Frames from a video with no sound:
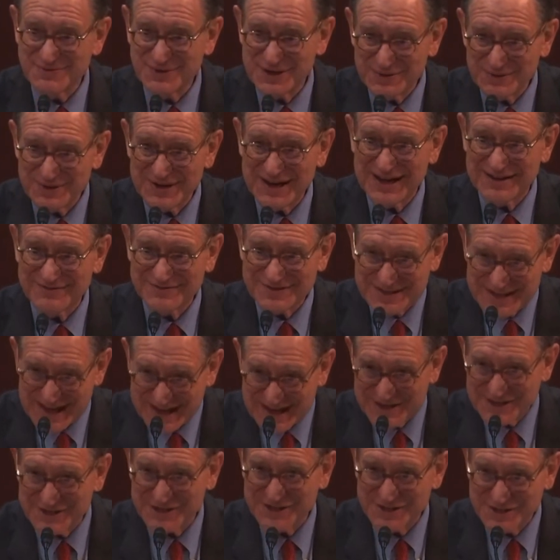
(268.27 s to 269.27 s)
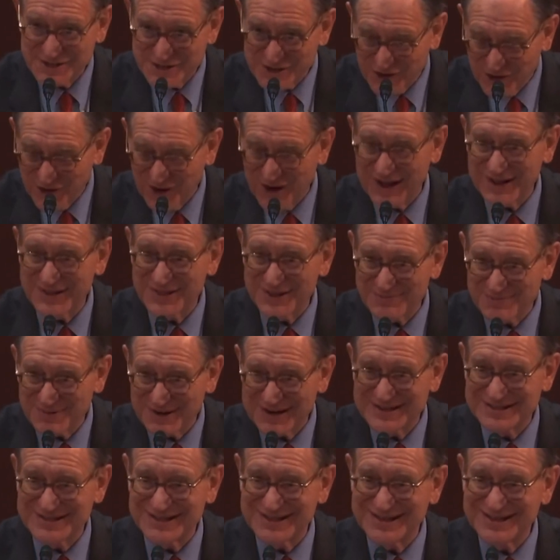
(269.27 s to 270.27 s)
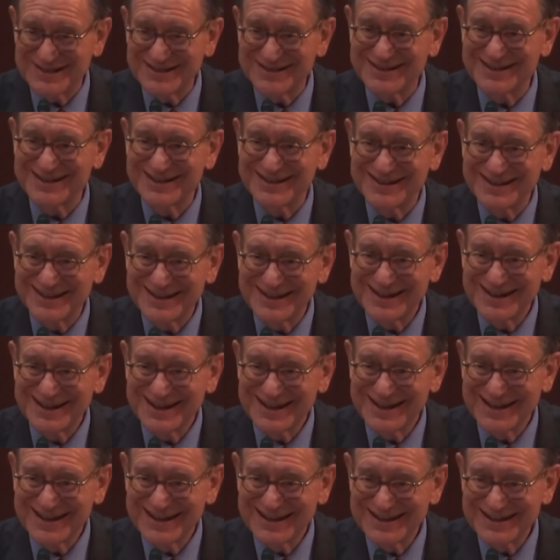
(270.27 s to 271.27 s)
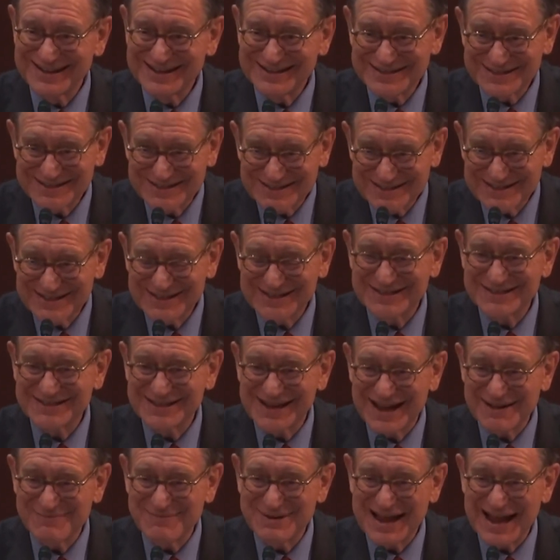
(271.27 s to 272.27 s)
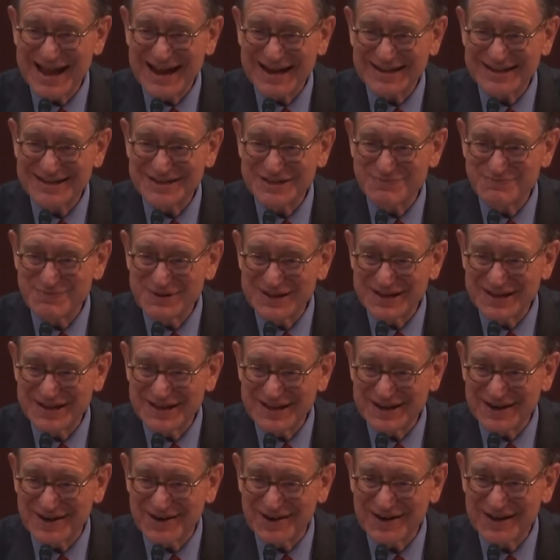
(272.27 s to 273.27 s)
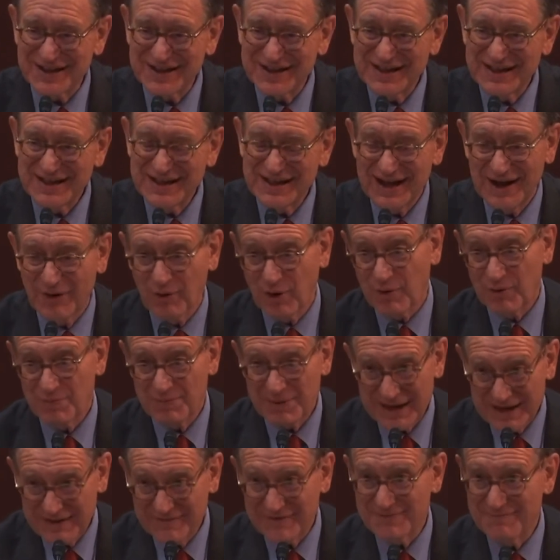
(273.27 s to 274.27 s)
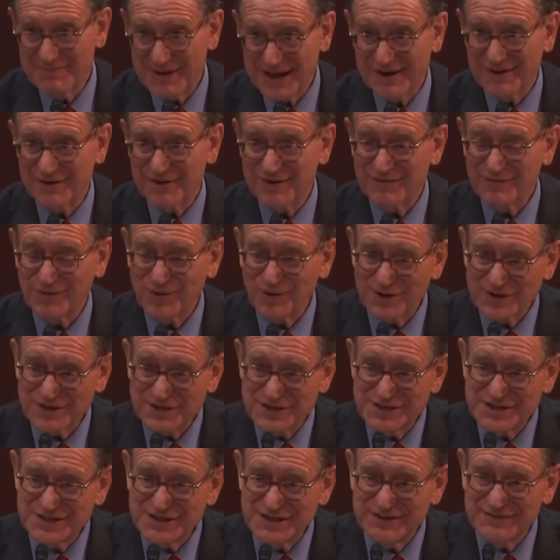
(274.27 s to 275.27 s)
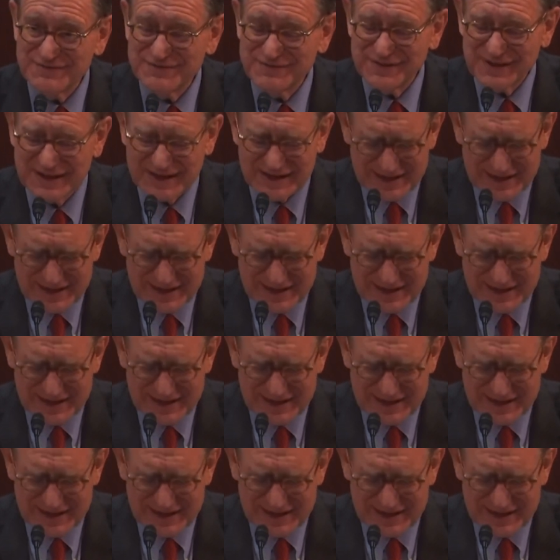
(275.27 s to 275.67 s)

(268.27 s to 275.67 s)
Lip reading: we would have sanctions on the president. It's time to act. It's been a year. What would be even better, of course, is if